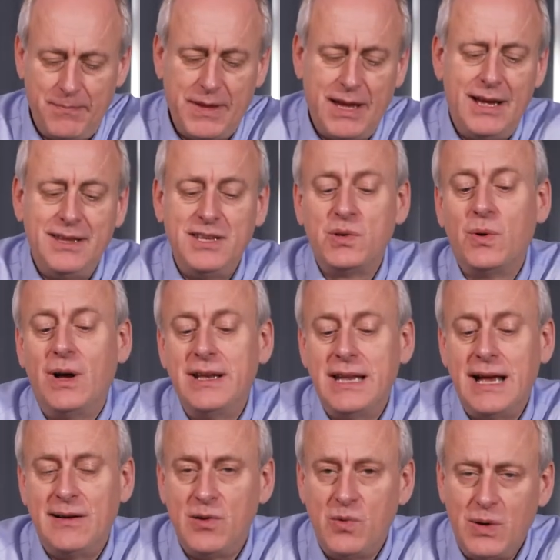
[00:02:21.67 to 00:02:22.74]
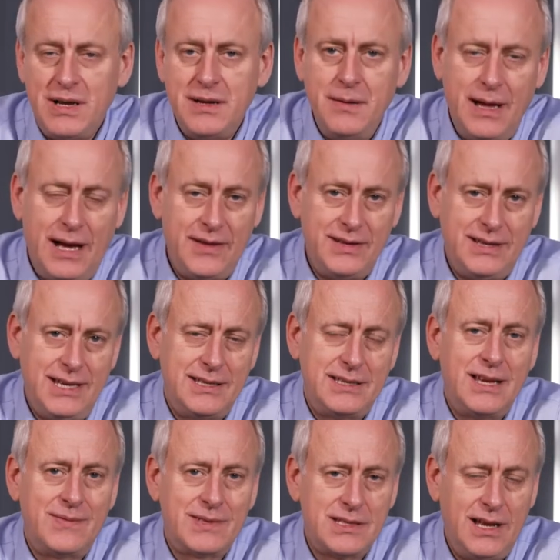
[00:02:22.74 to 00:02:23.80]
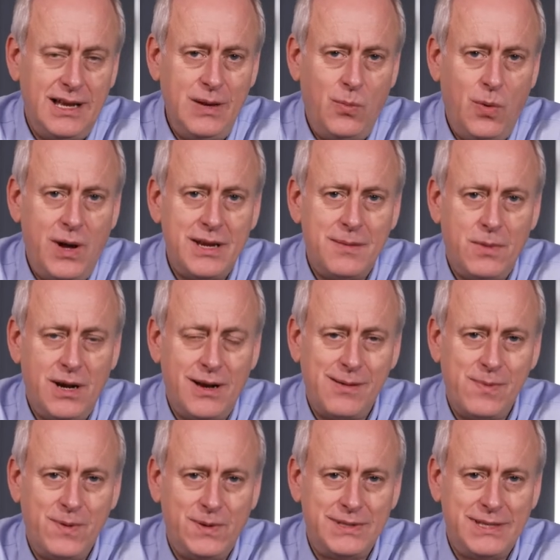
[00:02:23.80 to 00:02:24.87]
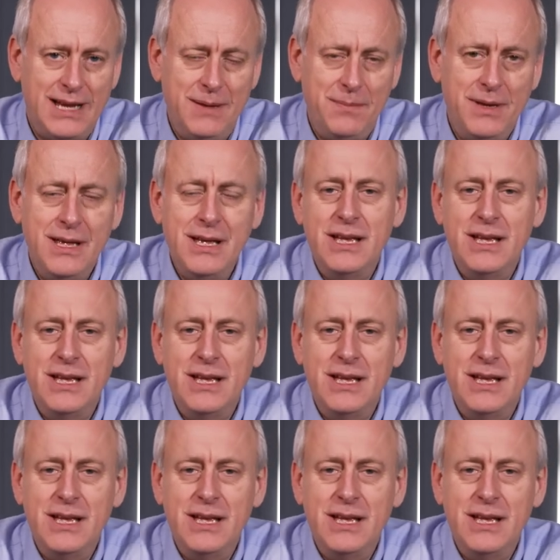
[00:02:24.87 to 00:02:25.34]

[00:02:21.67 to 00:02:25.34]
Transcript: This is quite a narrow one. Other kits have a slightly wider micropore tape.